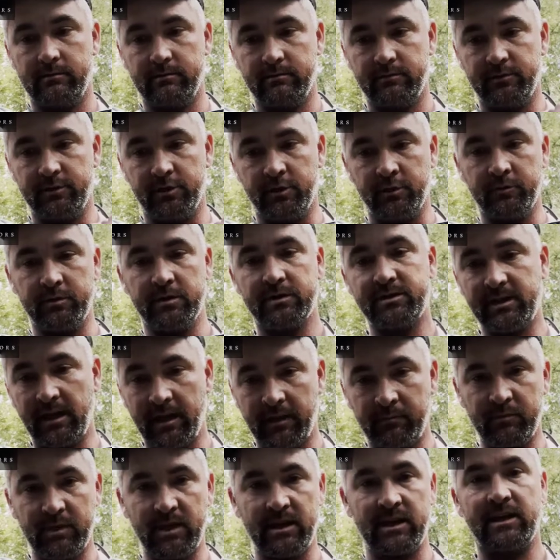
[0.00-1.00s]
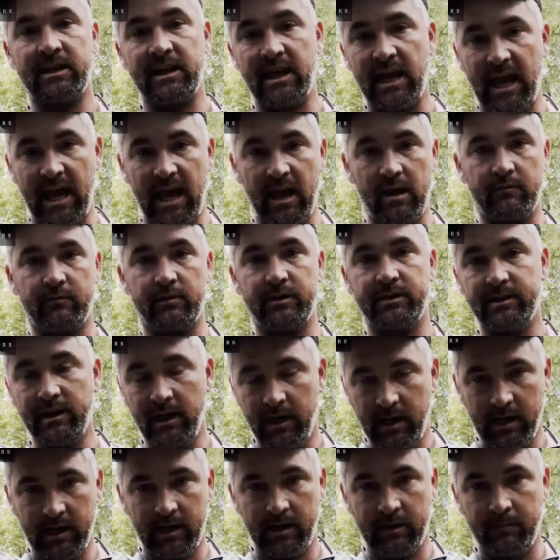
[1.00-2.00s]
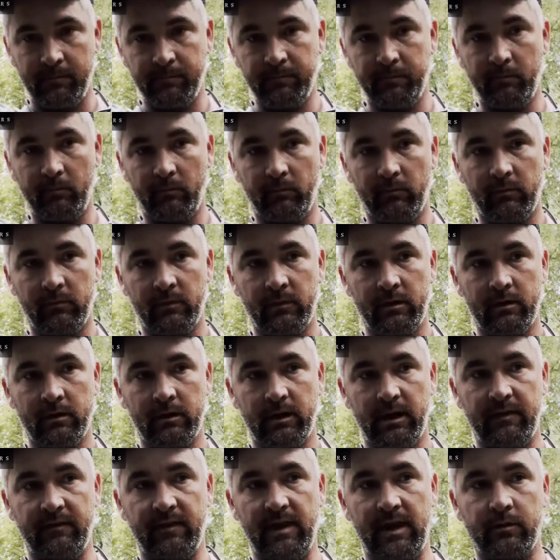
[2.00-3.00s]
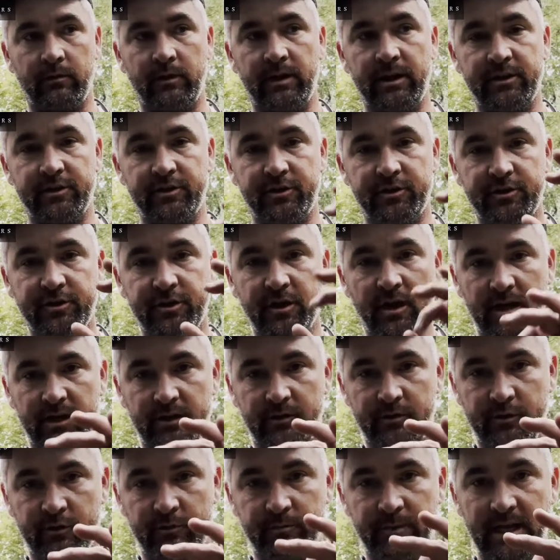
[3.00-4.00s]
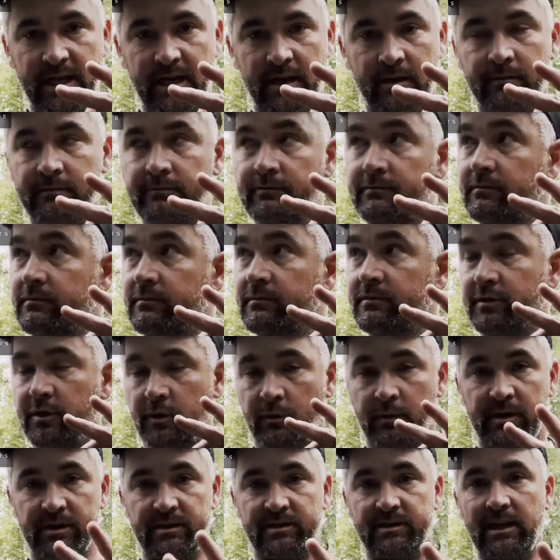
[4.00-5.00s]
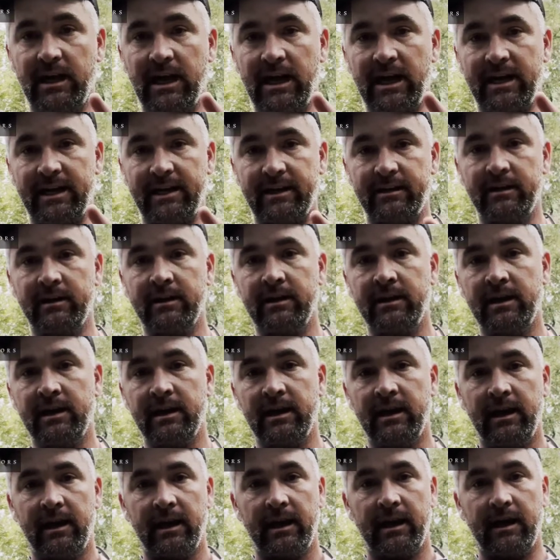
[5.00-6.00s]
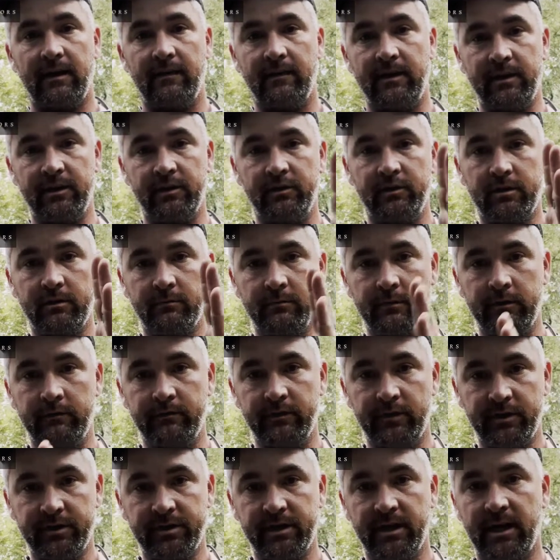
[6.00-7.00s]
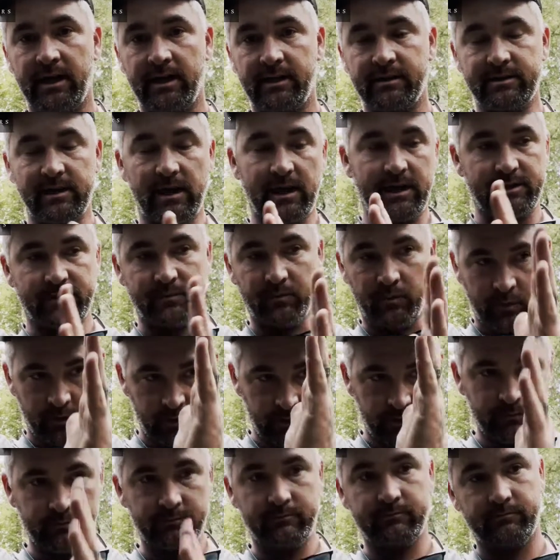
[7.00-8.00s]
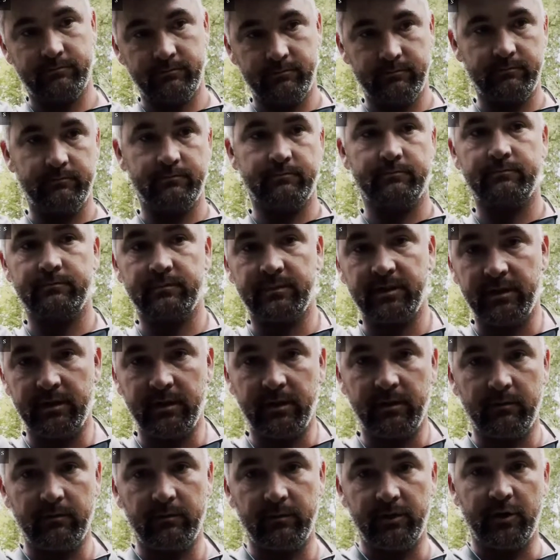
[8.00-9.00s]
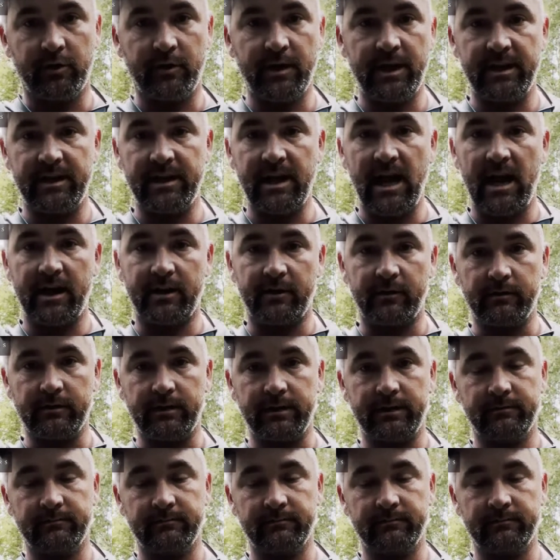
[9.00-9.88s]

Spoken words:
Do the same thing every time, and that'll get your shot group down to where it's tight. And then you can move your sights where, you know, you're hitting accurately.